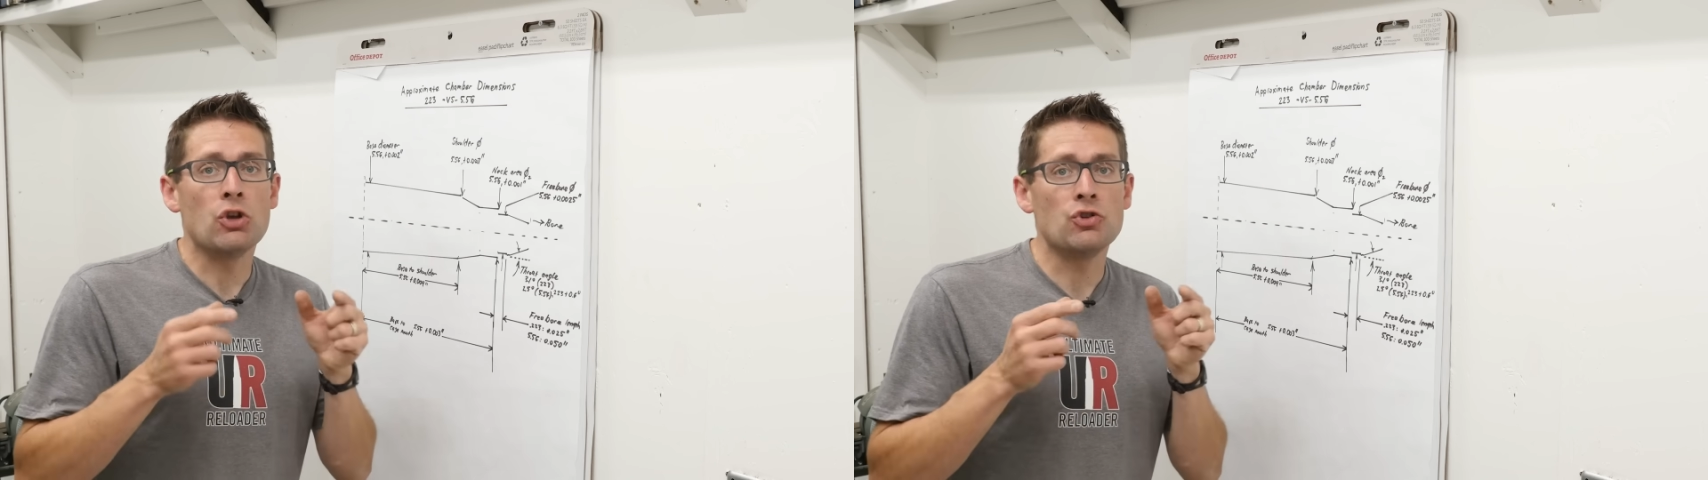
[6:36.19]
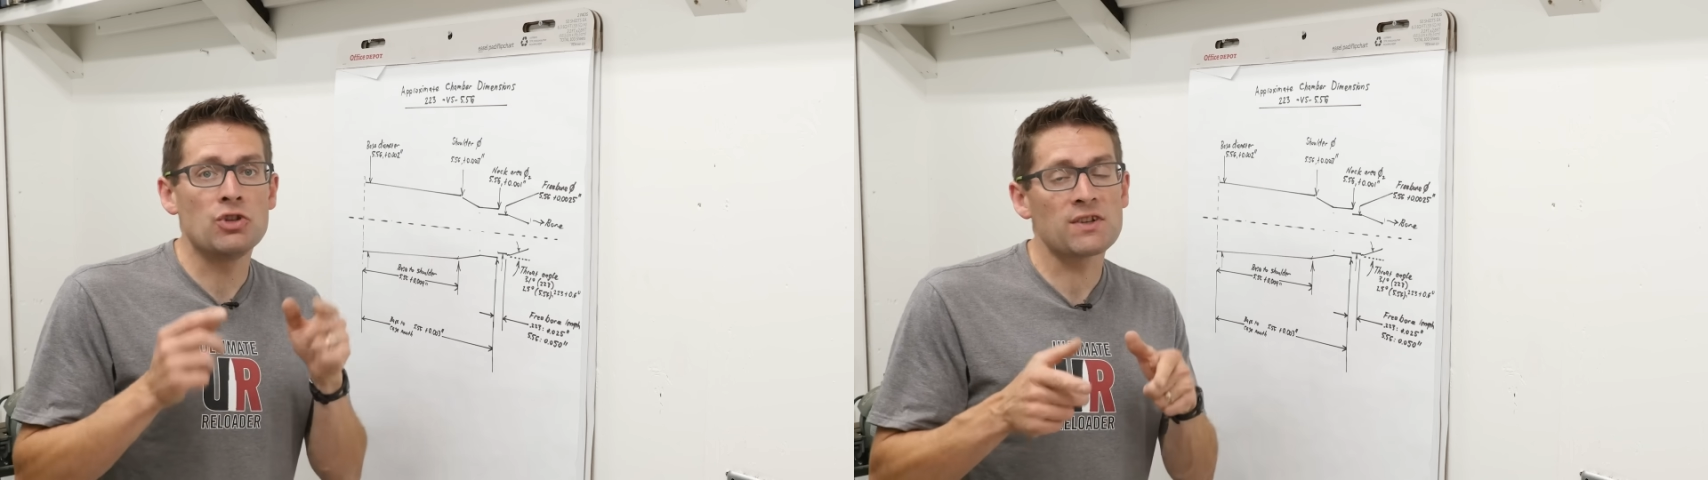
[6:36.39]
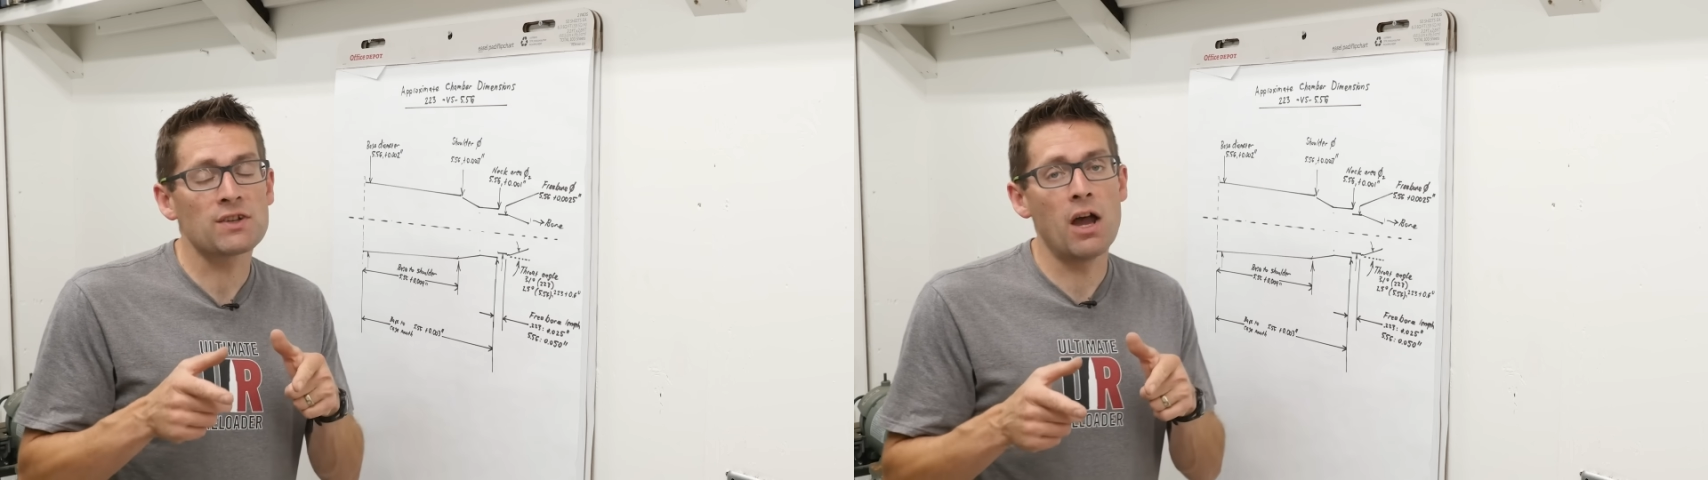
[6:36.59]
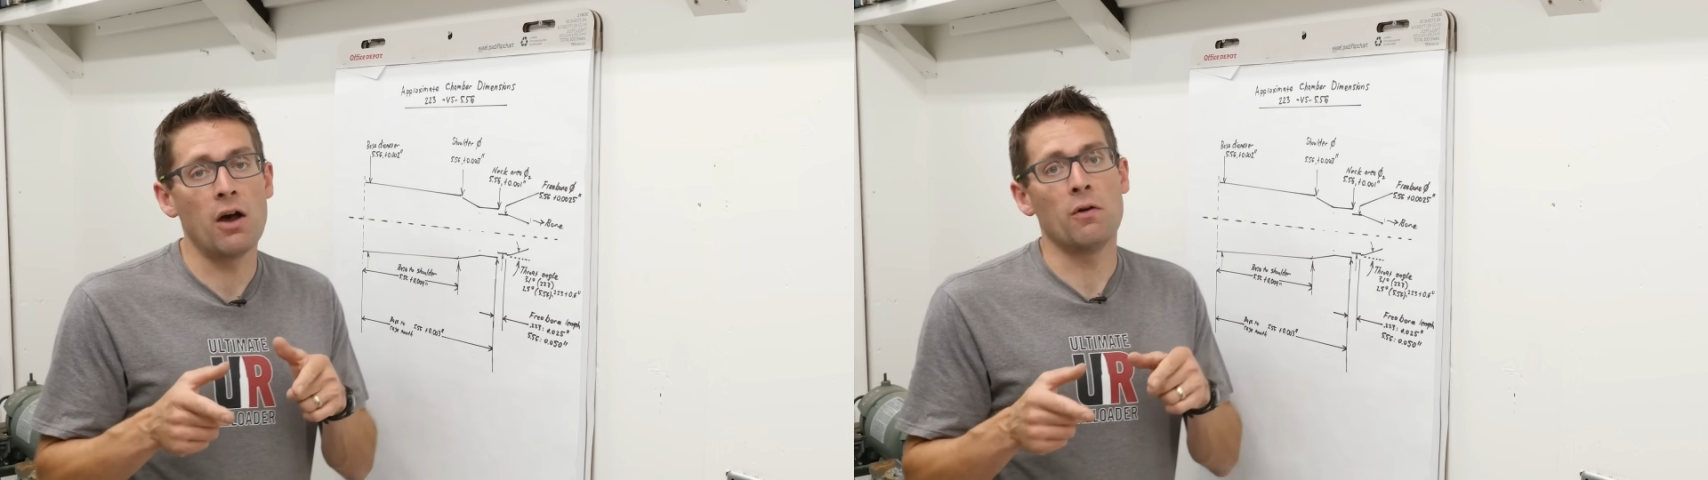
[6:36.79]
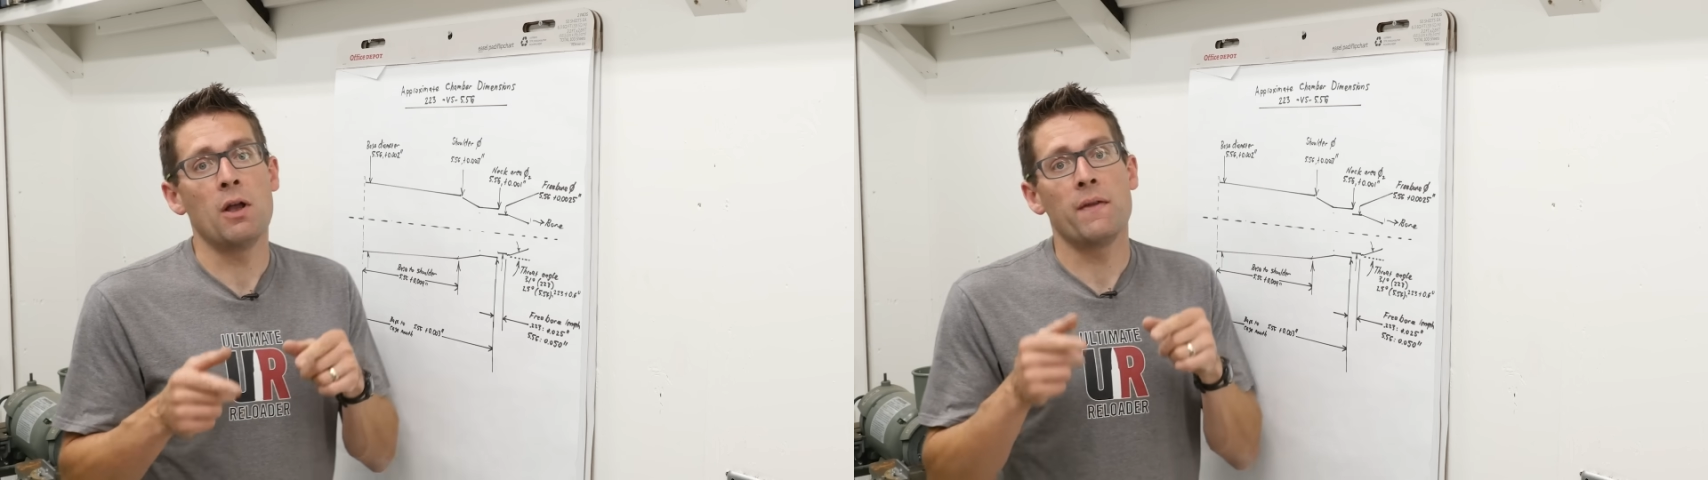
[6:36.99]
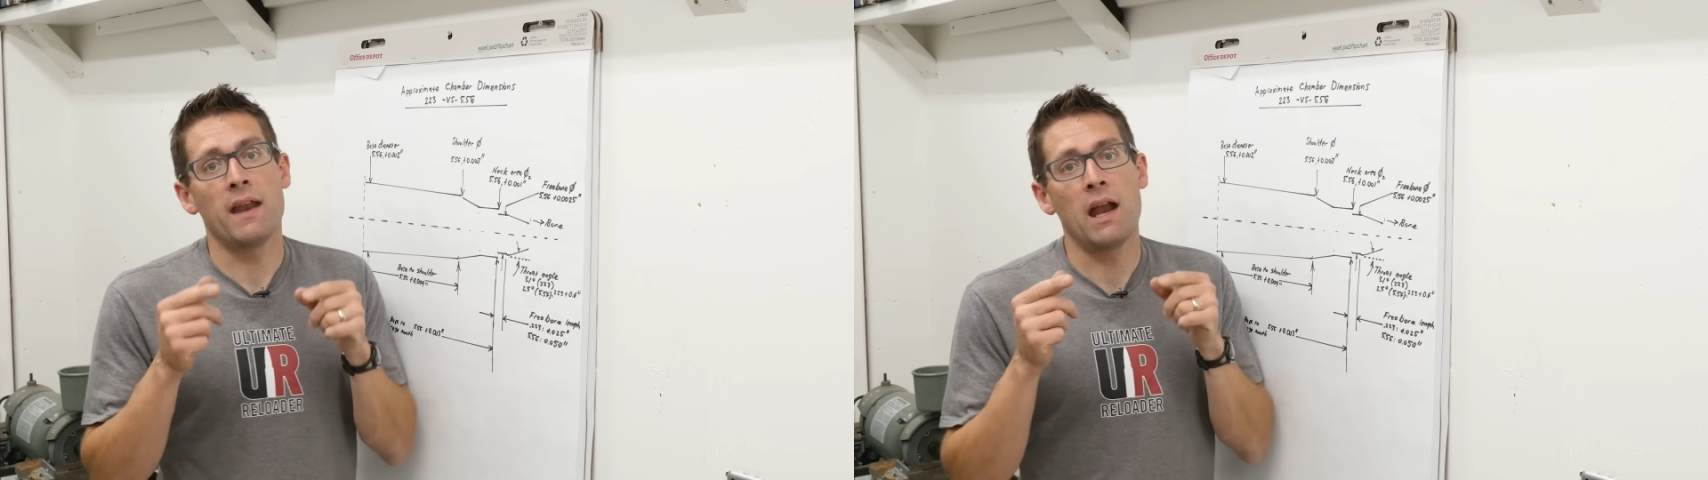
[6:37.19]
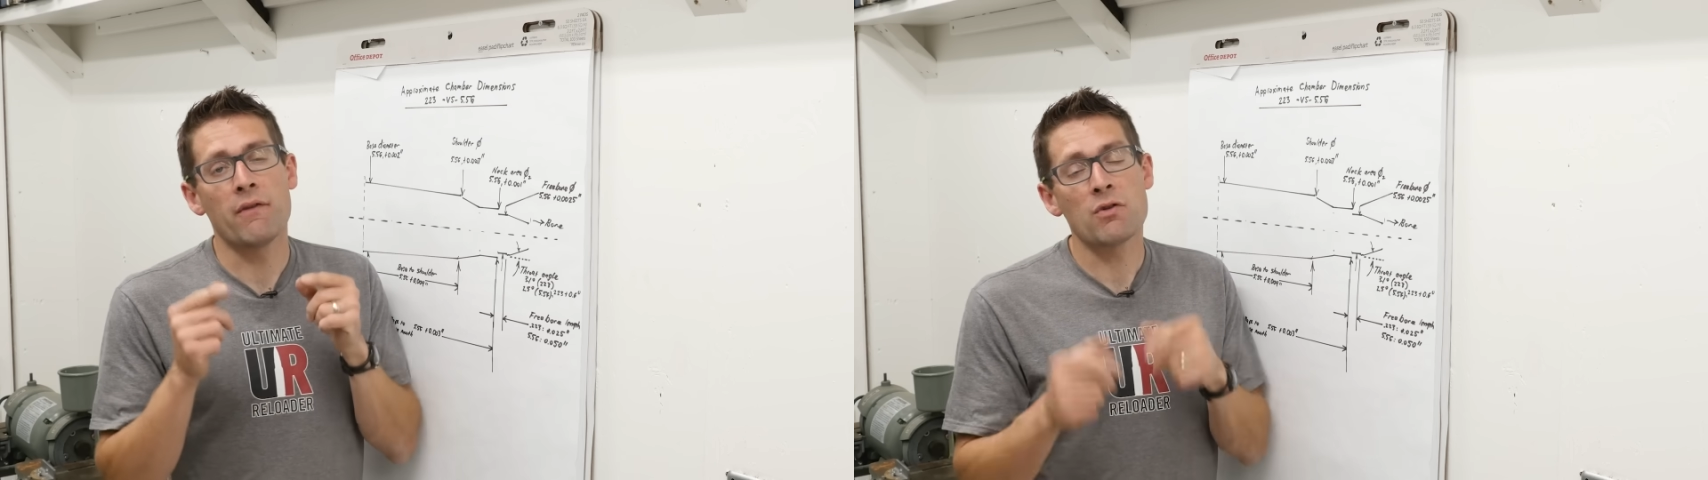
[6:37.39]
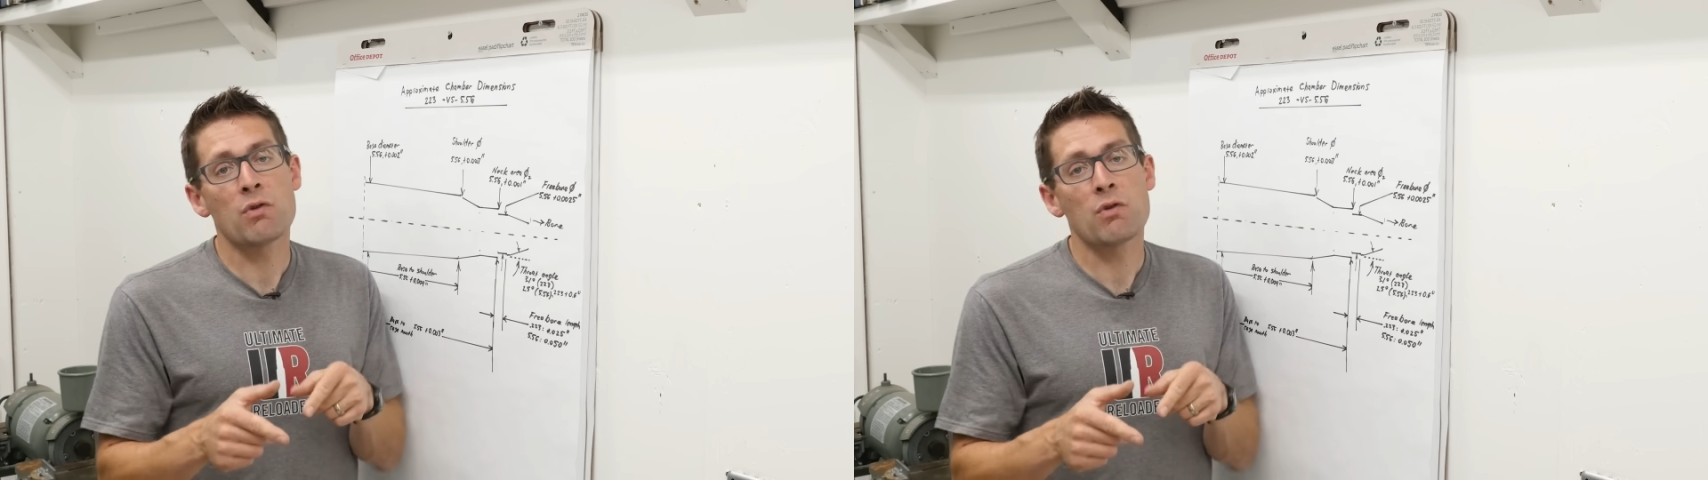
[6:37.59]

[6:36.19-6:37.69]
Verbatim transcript: Just know that every